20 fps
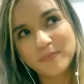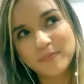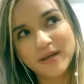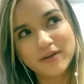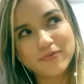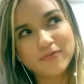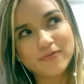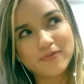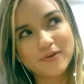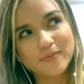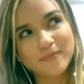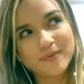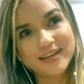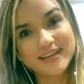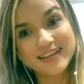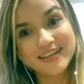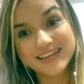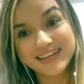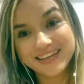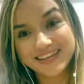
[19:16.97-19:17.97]
well. But it's but the time
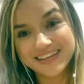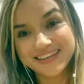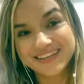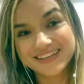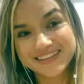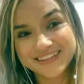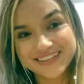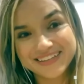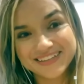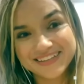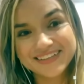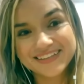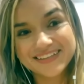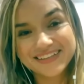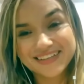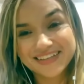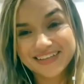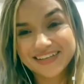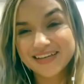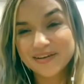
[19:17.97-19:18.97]
we slept on right
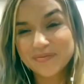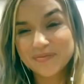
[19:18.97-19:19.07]
now.